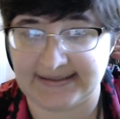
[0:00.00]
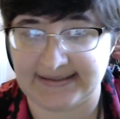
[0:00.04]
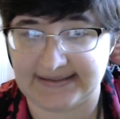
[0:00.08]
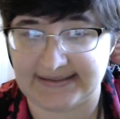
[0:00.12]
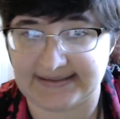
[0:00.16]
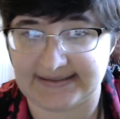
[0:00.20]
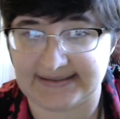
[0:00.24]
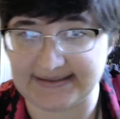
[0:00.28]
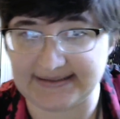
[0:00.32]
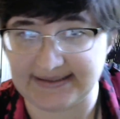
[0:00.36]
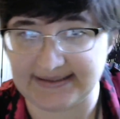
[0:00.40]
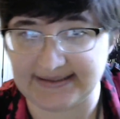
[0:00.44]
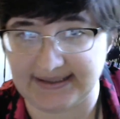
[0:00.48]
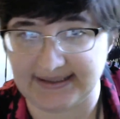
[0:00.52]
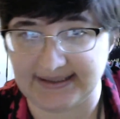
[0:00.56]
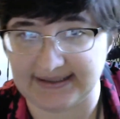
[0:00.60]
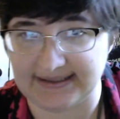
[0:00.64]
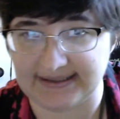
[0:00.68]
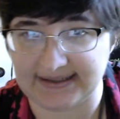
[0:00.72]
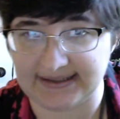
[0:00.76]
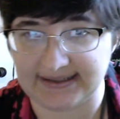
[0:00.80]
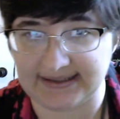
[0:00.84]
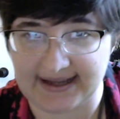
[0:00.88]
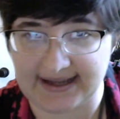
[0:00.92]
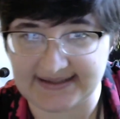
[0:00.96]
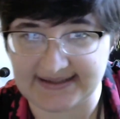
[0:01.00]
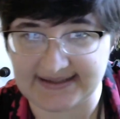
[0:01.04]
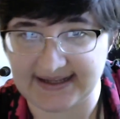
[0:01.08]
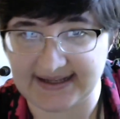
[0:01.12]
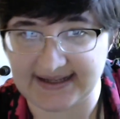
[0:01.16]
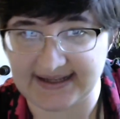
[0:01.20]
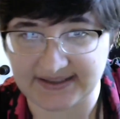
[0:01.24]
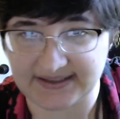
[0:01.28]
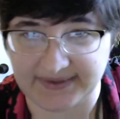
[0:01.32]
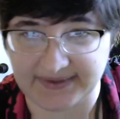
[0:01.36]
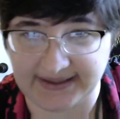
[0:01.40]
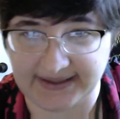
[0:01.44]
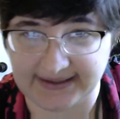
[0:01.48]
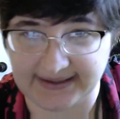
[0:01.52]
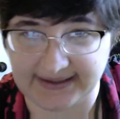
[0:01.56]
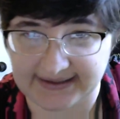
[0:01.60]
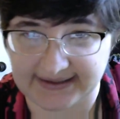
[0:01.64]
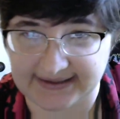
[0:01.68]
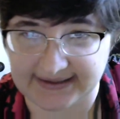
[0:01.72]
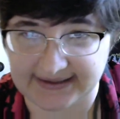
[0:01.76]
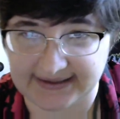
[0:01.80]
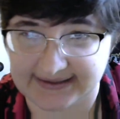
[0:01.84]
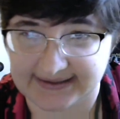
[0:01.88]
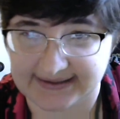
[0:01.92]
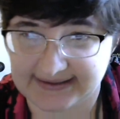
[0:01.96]
See you guys next week.
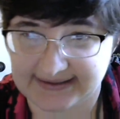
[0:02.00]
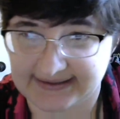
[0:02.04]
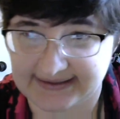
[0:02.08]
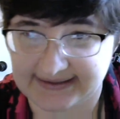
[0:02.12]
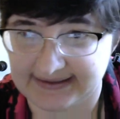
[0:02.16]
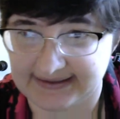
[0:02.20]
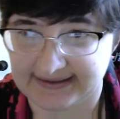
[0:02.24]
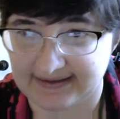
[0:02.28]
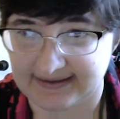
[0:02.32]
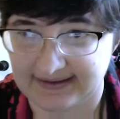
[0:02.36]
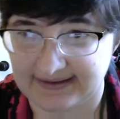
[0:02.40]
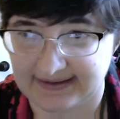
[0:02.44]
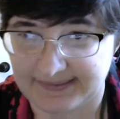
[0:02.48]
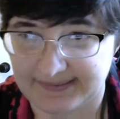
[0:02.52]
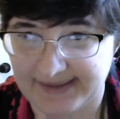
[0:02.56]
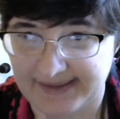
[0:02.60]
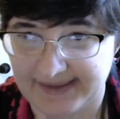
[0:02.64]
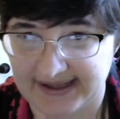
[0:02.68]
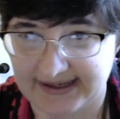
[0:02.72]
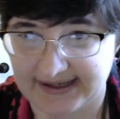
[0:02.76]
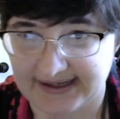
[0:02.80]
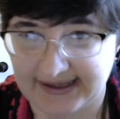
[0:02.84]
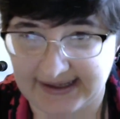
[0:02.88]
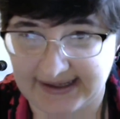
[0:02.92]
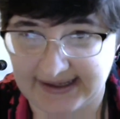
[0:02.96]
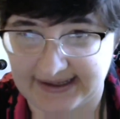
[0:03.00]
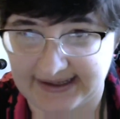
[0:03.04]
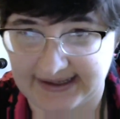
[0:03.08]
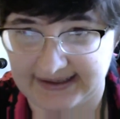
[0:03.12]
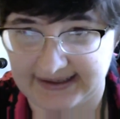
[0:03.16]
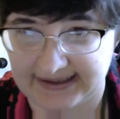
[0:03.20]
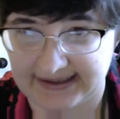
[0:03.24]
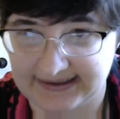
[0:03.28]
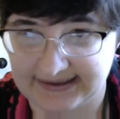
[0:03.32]
I'm out of here.